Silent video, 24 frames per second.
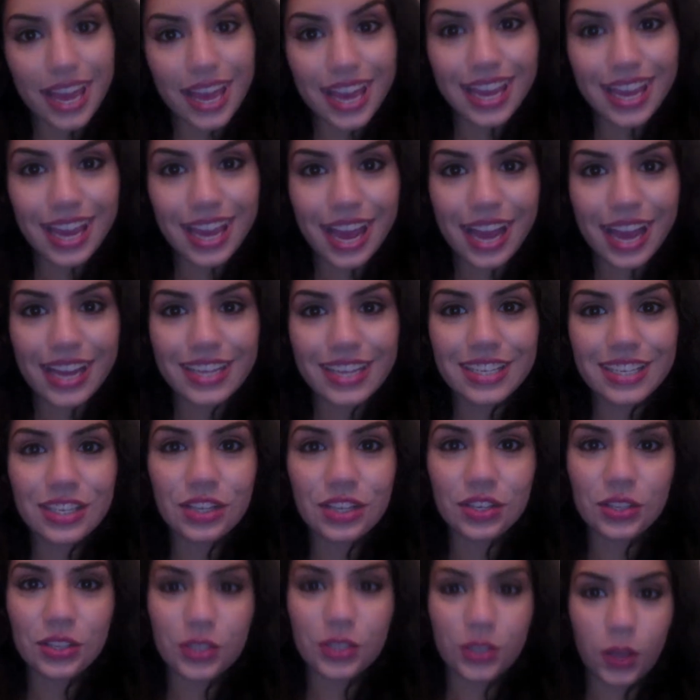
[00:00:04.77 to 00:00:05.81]
Hey
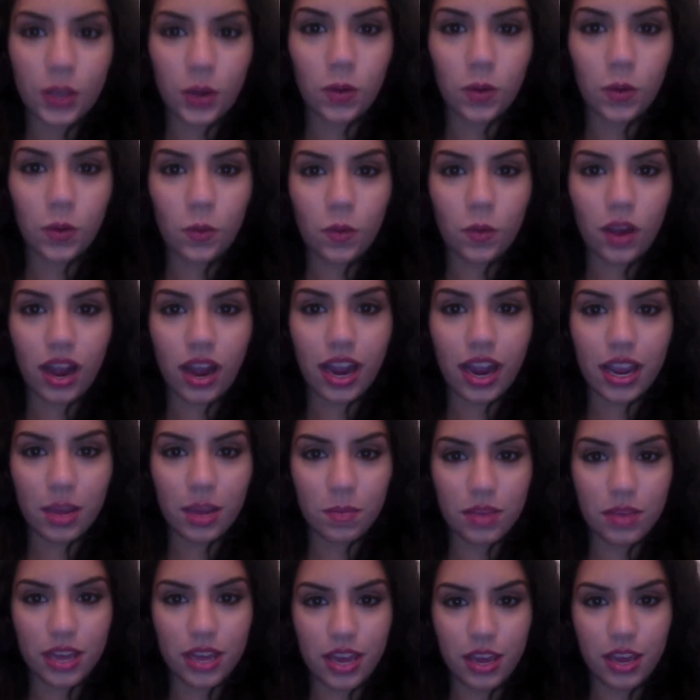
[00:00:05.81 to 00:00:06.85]
guys, so I
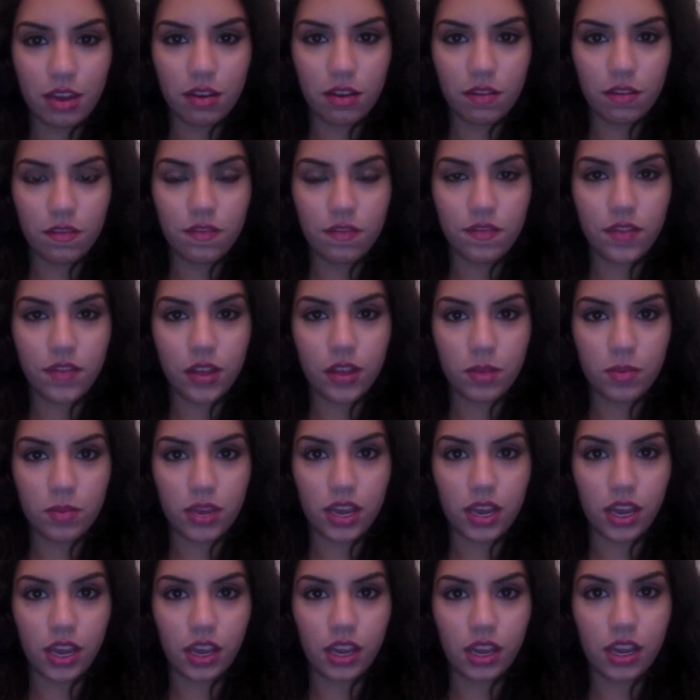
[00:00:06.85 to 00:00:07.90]
am here
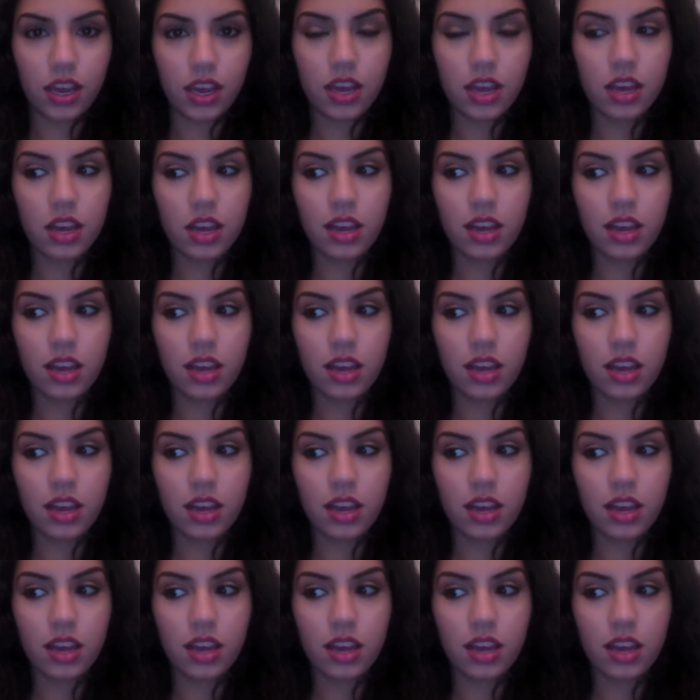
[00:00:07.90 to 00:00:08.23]
filming